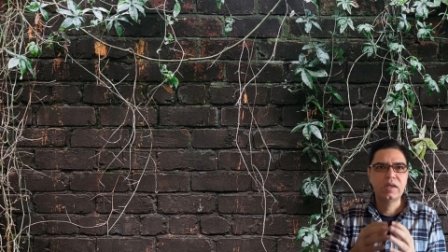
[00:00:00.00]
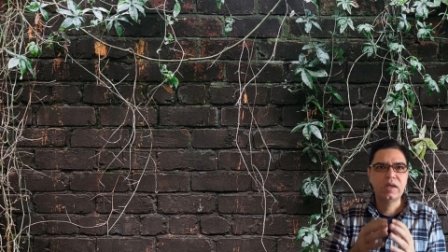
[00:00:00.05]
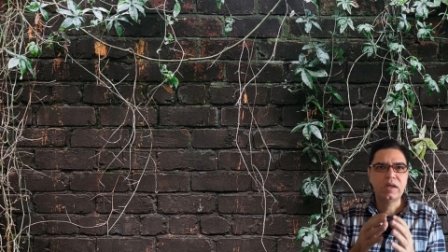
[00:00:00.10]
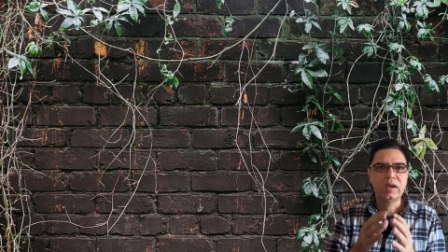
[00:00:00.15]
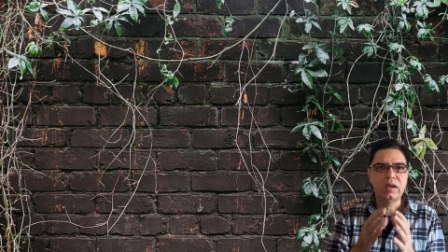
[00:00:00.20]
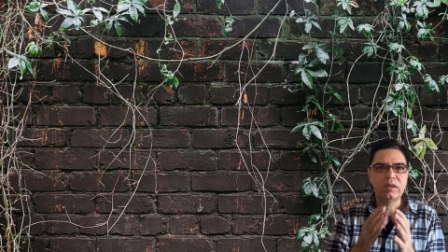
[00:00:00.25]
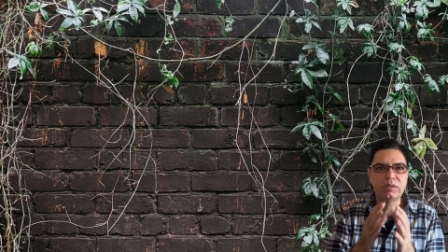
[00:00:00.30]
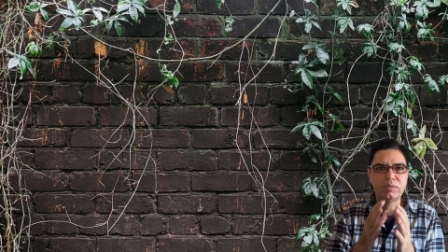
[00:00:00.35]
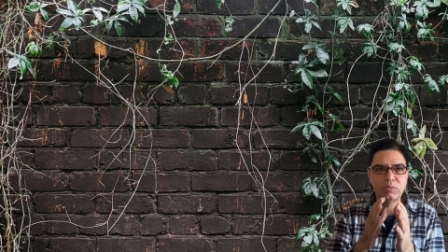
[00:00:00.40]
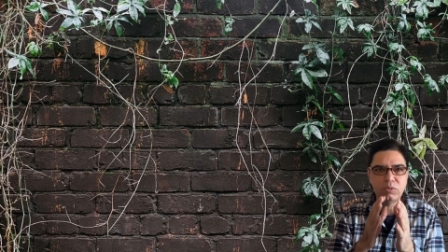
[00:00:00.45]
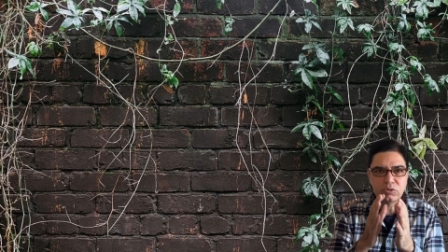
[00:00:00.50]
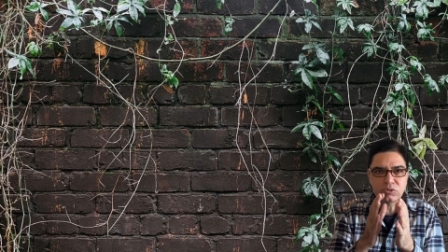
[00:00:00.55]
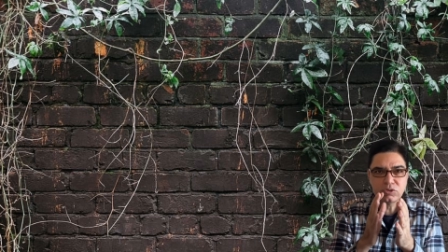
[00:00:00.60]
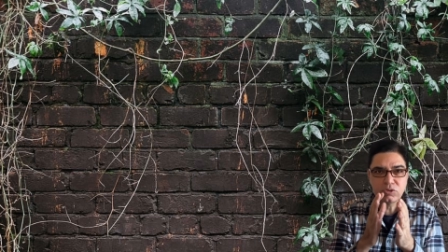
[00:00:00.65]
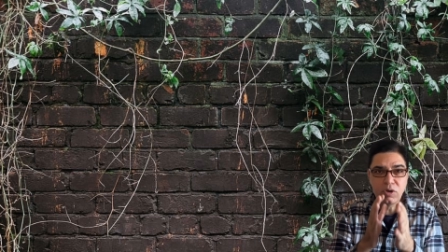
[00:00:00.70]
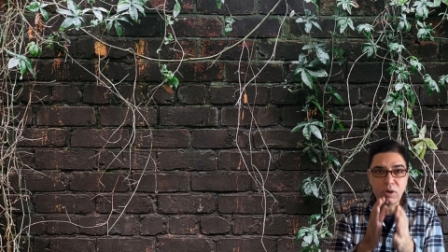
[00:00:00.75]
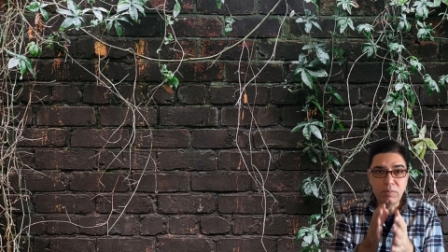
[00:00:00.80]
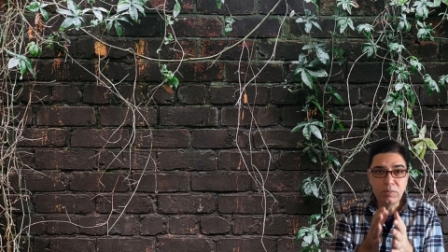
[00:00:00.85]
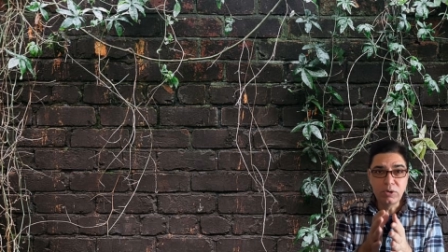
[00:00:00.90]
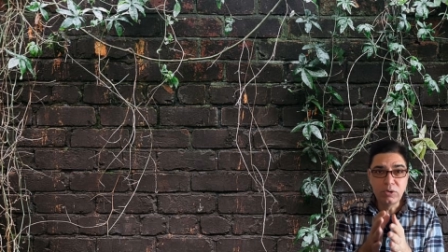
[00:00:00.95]
Now, the most
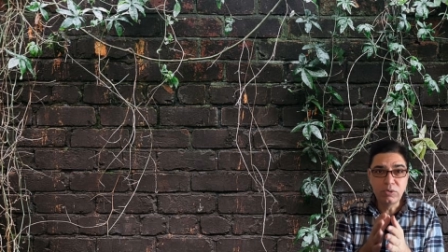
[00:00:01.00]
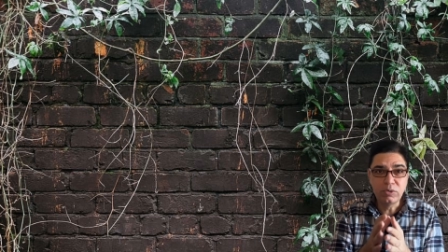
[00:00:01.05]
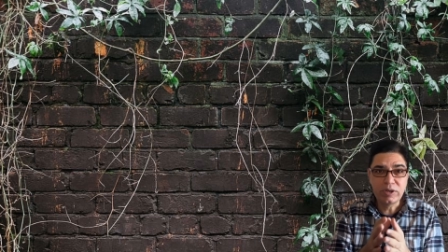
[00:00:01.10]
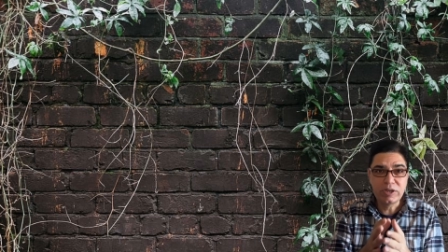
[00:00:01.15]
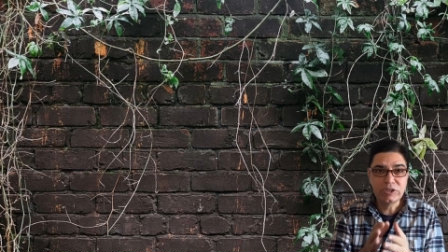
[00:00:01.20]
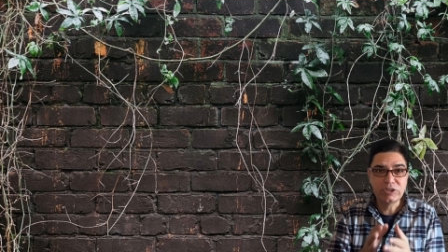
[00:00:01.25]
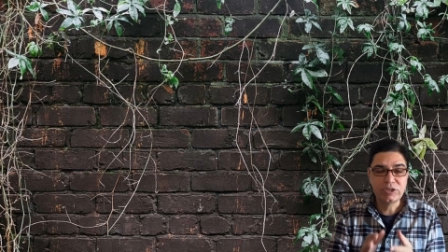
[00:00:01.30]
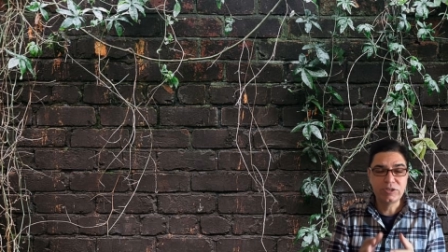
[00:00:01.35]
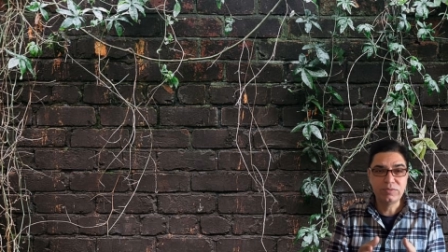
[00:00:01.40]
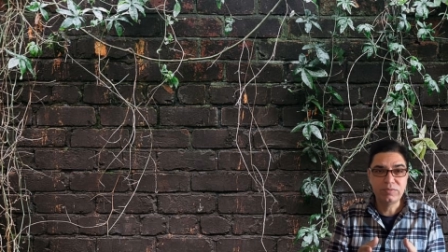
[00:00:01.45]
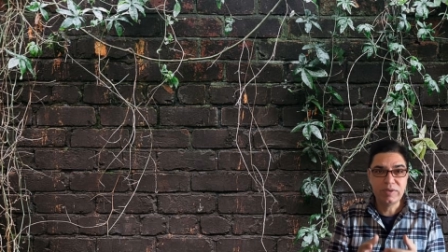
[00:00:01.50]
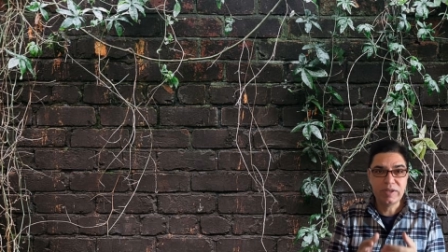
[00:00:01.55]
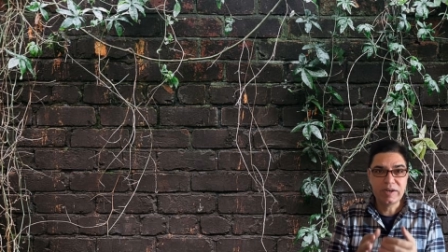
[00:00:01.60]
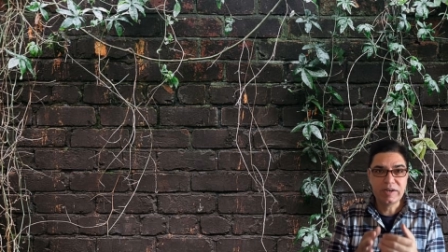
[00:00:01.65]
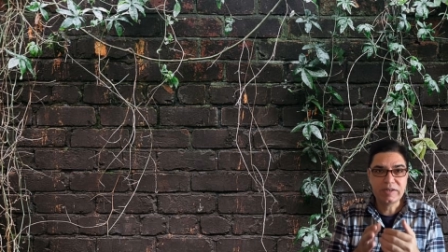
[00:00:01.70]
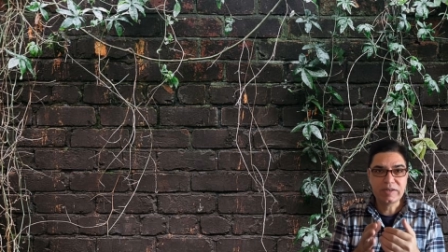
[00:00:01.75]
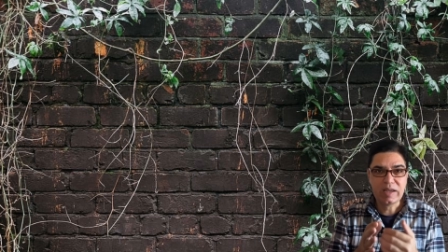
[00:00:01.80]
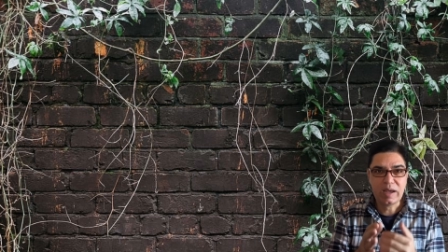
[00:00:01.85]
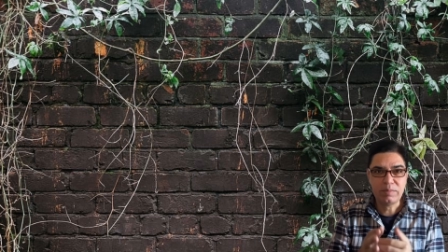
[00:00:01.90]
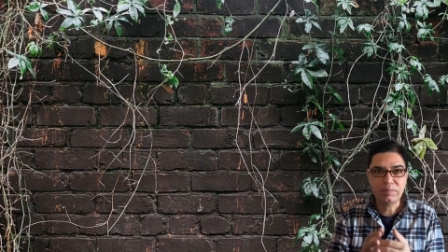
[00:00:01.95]
common location where
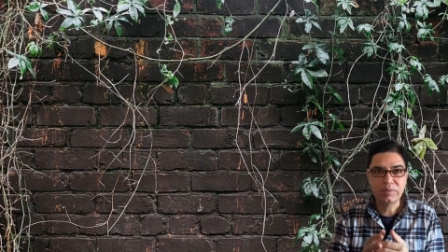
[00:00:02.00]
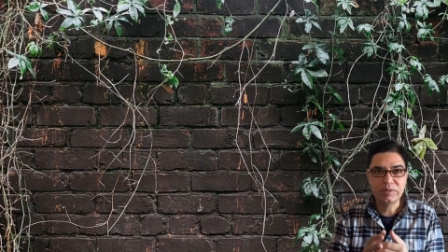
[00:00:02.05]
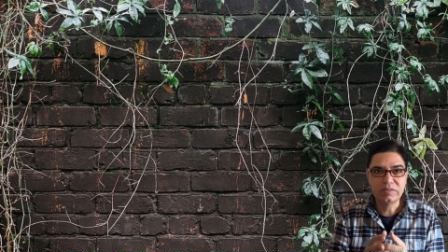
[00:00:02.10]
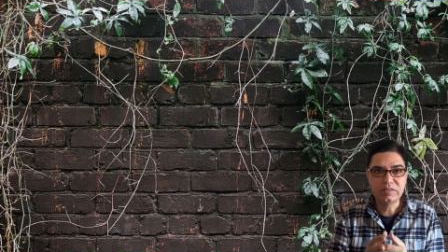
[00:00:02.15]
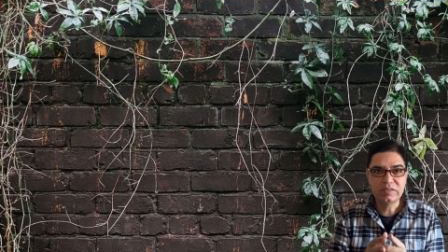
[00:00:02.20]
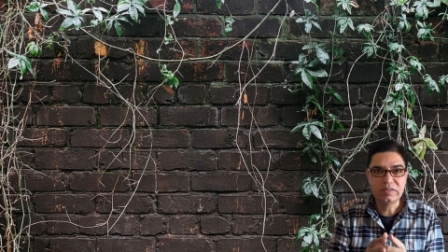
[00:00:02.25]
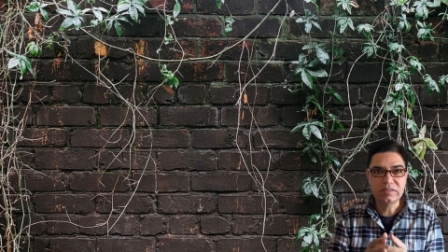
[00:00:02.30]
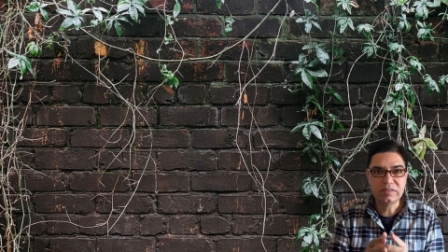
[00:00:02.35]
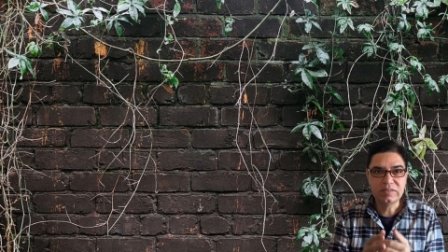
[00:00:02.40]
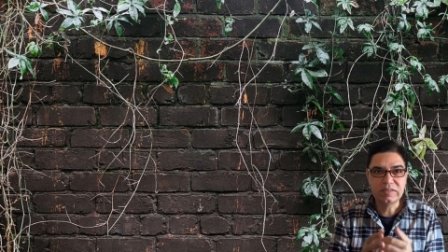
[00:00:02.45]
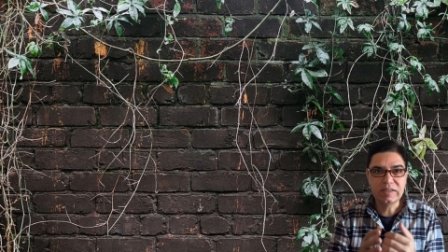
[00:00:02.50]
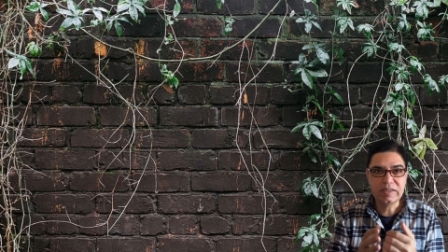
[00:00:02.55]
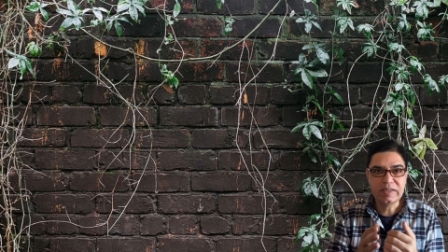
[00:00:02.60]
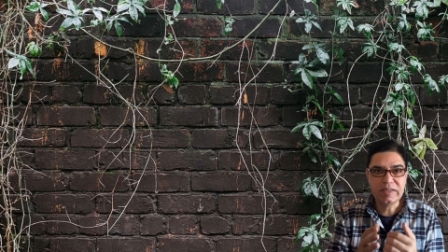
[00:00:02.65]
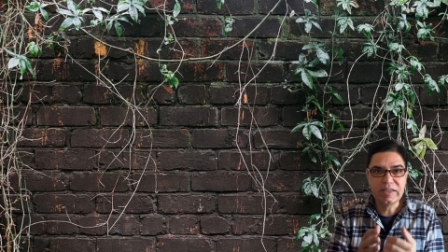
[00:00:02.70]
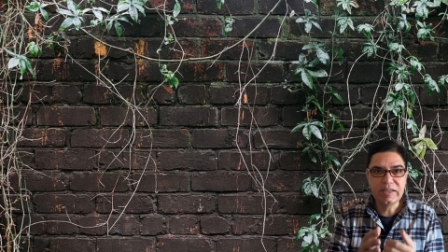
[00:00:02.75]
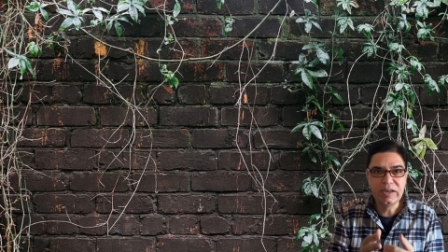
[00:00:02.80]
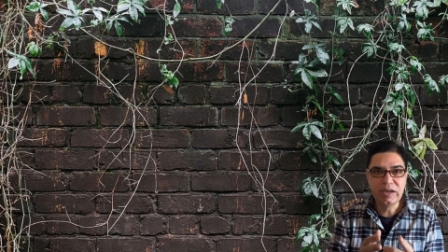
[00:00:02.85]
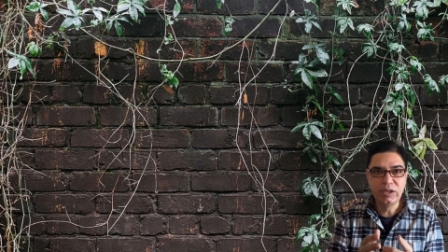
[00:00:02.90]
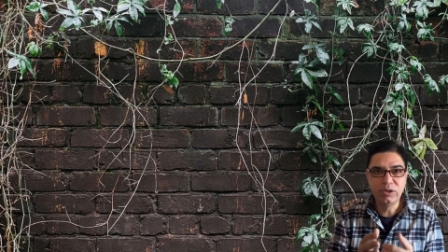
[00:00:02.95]
it happens is the
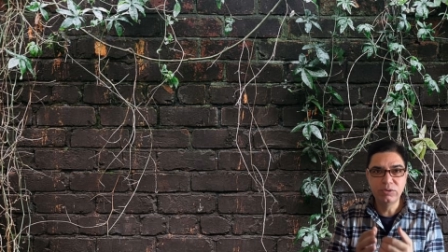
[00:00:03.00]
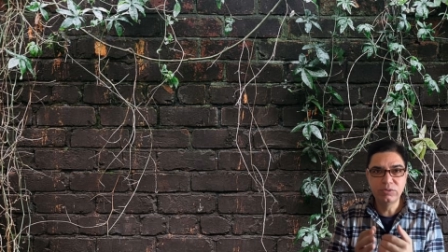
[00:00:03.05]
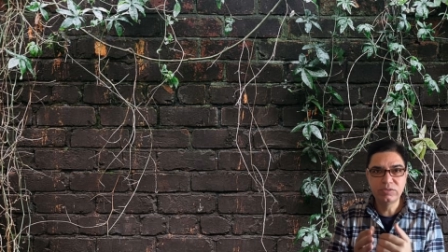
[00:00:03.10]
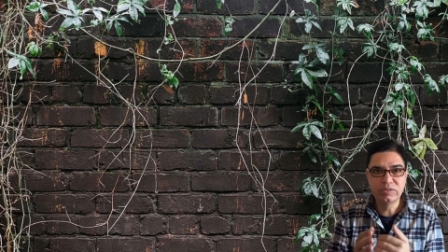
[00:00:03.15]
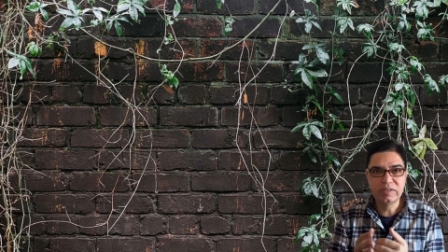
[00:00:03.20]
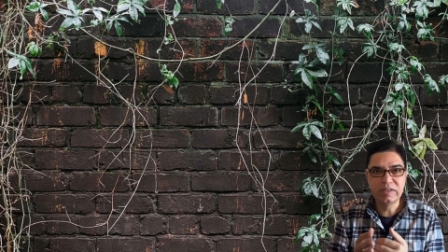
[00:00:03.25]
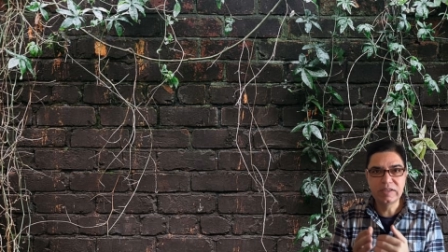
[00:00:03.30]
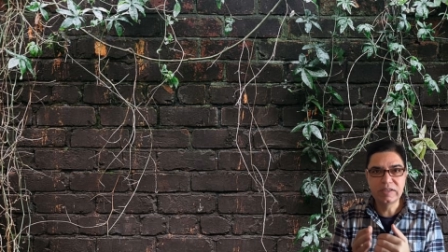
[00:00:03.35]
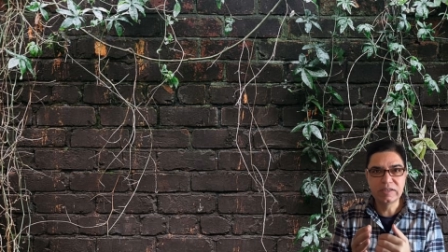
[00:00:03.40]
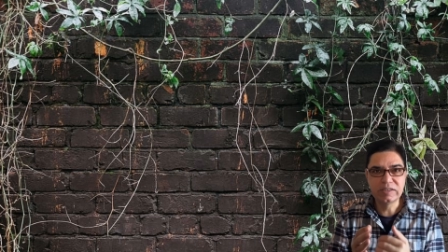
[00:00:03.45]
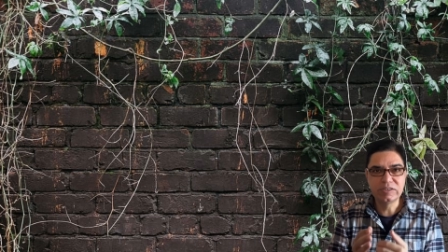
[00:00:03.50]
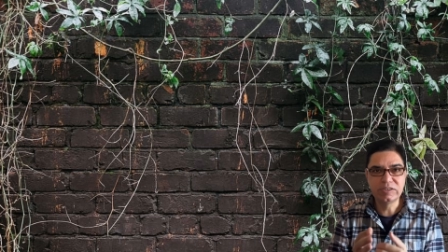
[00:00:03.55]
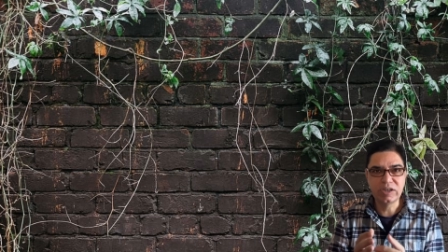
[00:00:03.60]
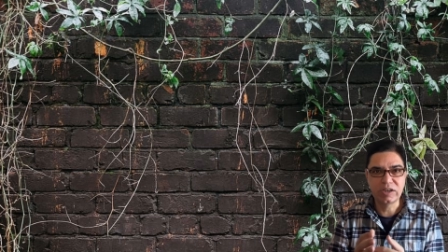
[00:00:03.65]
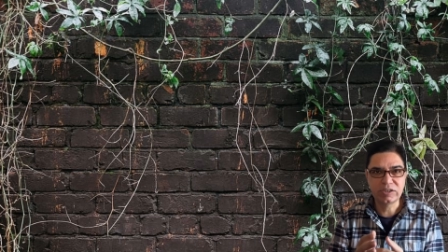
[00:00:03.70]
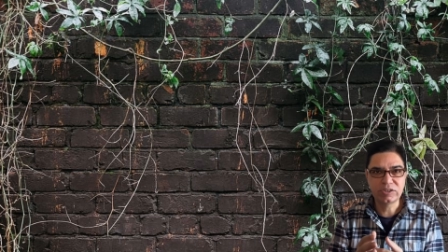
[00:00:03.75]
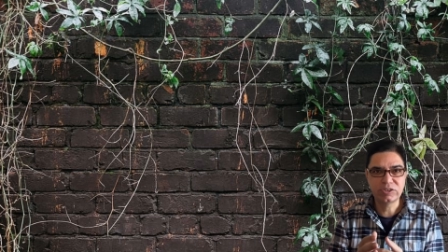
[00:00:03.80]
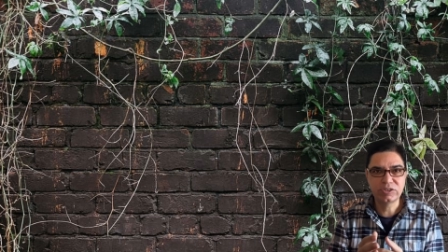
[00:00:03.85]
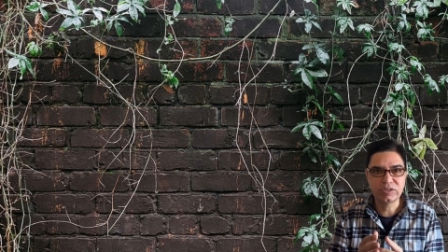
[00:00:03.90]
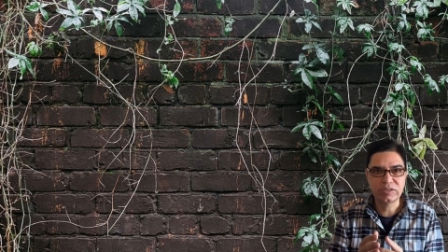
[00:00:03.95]
ileocecal
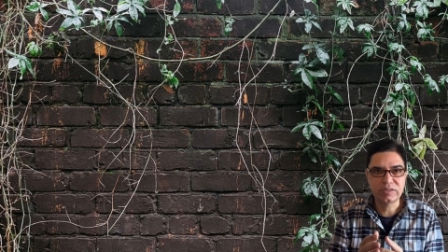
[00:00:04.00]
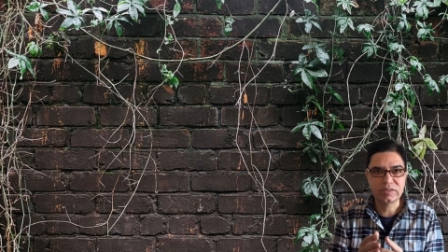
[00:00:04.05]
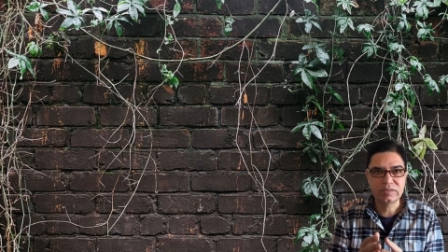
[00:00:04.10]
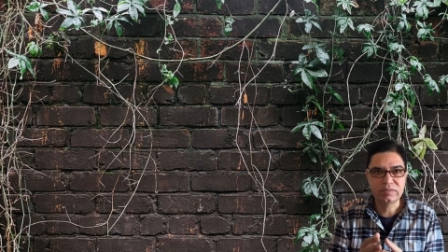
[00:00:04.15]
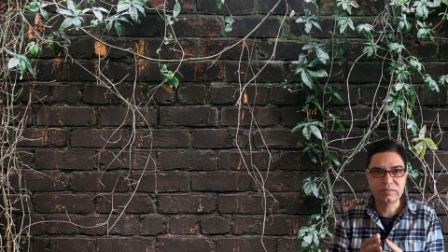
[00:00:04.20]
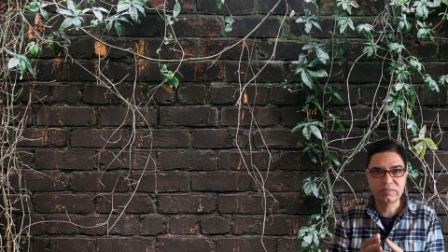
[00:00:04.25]
junction.